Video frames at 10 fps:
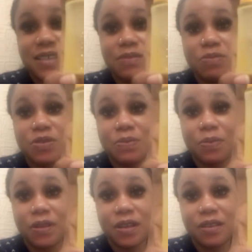the most
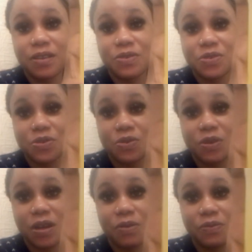important thing you should
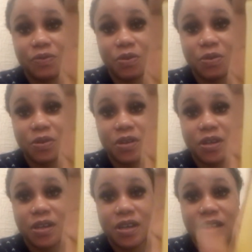look out for
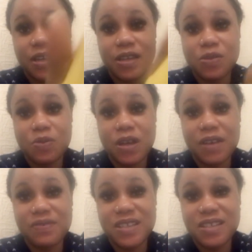it won't
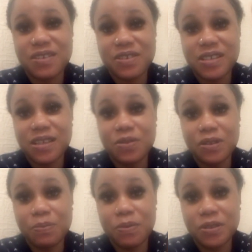have this crested
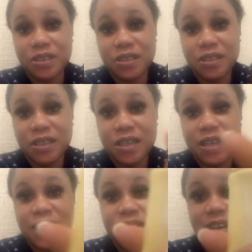on the body
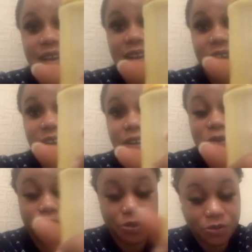There are
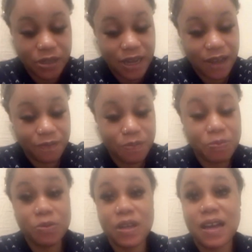likelihood you know they have
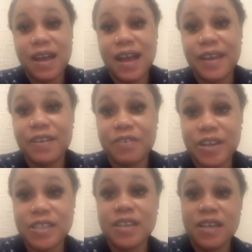people that are high
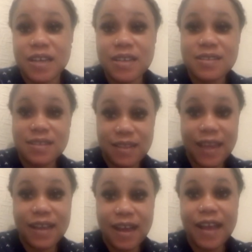grade
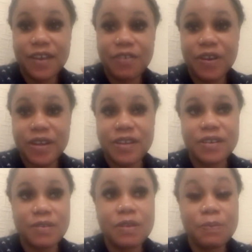like high grade
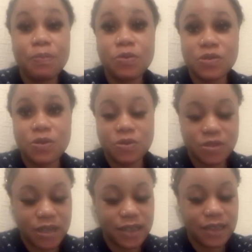imposters
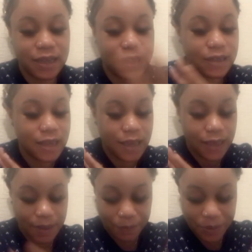like they can
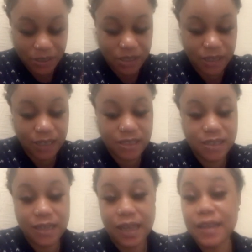impersonate
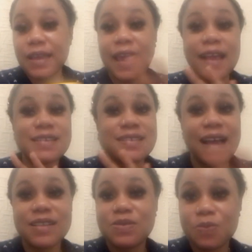like
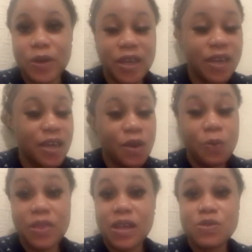exact way
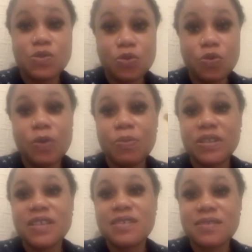without you knowing
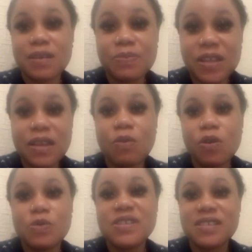but there's something that will
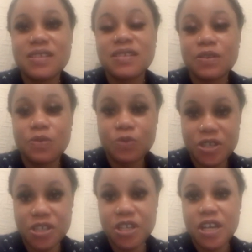always
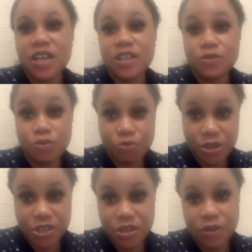distinguish the
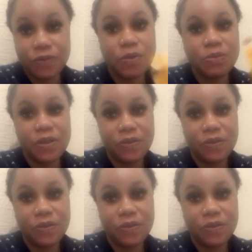original from the